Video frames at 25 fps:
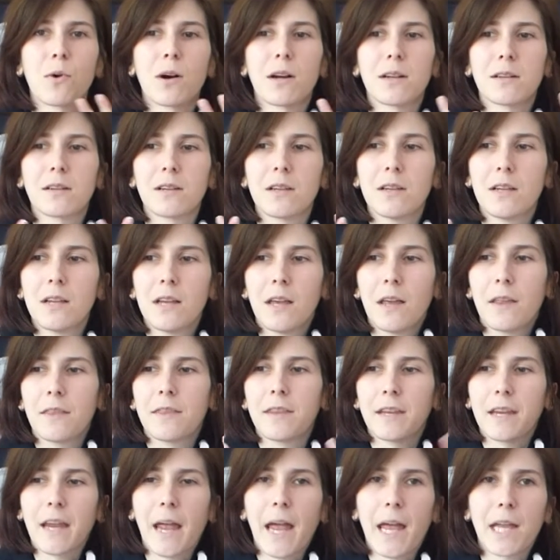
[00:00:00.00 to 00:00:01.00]
what
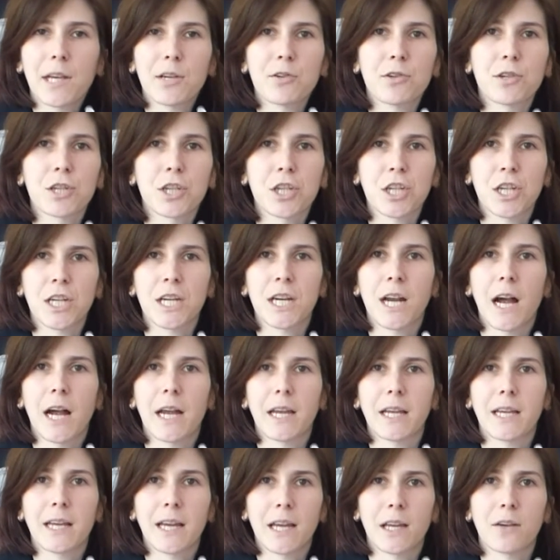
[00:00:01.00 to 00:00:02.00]
the energy
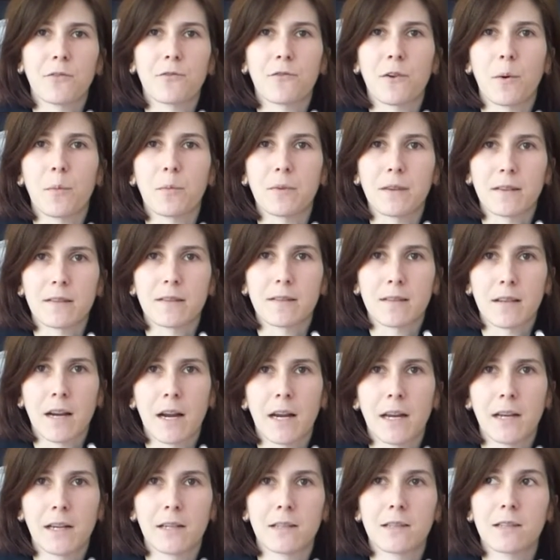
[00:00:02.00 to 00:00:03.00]
I get from this
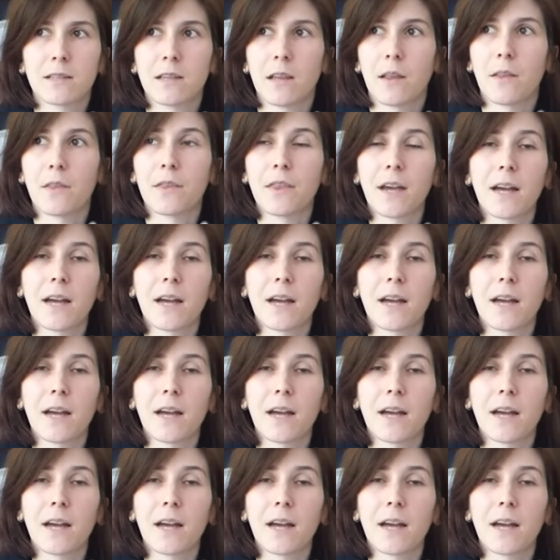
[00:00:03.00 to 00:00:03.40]
diet,